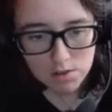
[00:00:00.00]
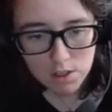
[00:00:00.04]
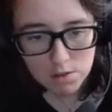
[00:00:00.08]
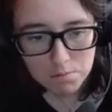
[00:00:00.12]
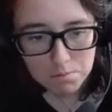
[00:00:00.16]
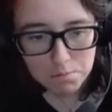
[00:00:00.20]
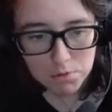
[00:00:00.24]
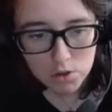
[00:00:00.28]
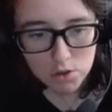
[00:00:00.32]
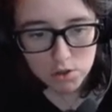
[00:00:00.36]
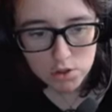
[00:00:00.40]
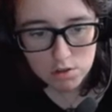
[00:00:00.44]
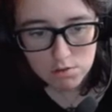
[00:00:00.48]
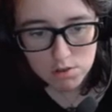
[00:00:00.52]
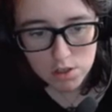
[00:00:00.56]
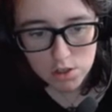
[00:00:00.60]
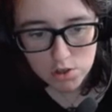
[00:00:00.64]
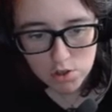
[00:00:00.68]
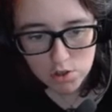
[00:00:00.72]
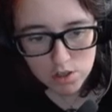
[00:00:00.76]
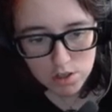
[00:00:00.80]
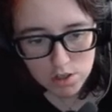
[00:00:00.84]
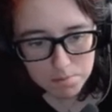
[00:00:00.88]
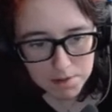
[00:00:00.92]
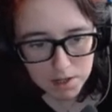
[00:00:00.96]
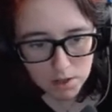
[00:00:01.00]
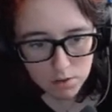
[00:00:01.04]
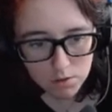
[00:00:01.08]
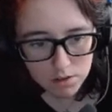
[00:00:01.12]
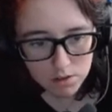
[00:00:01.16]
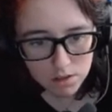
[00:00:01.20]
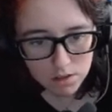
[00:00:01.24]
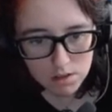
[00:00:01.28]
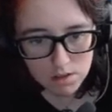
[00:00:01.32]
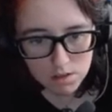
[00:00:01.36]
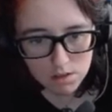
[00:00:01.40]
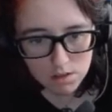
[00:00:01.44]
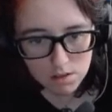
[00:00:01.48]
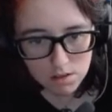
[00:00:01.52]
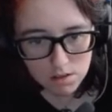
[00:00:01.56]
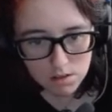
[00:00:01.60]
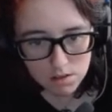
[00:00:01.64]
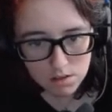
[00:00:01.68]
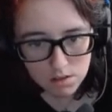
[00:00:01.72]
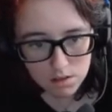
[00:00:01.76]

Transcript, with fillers: around the bush, so I'll just come out with it.